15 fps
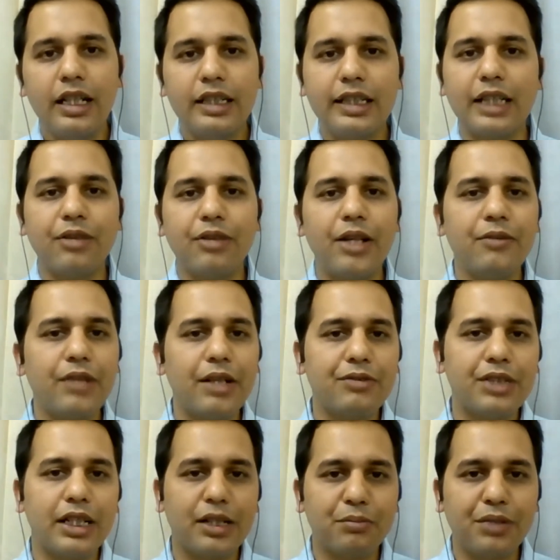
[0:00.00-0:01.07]
That's why we have
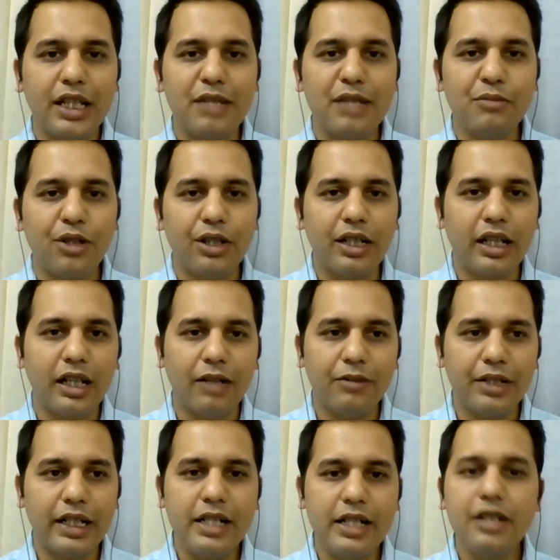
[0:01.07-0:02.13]
set up a team on
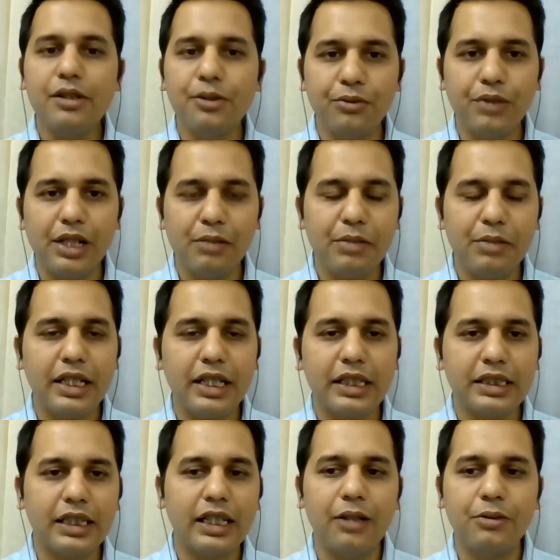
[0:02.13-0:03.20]
our end who will be
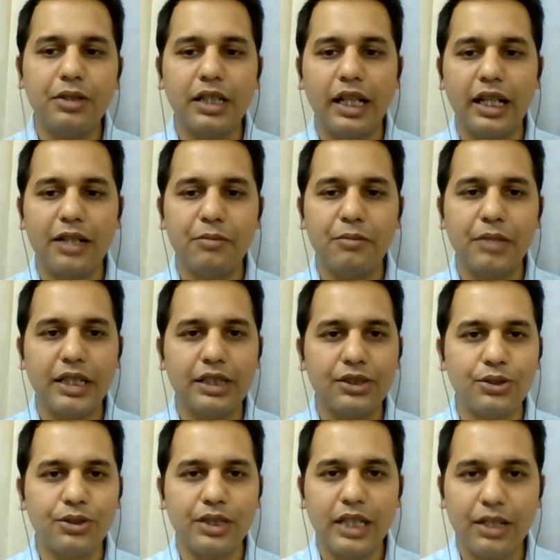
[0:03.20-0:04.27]
reaching out and making
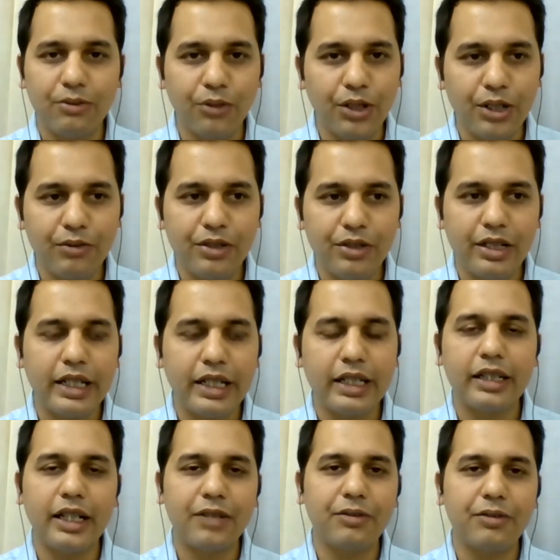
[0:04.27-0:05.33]
sure that whatever
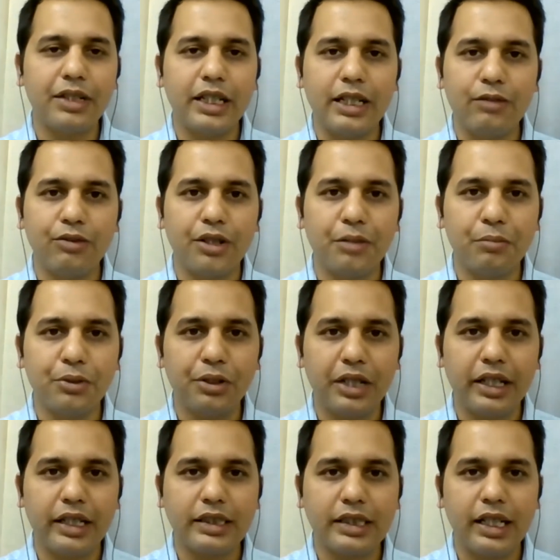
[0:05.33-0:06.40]
data that we need for
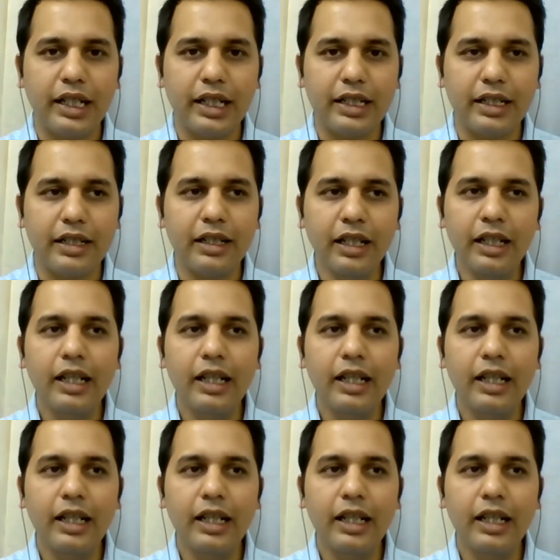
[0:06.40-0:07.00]
reporting is collected.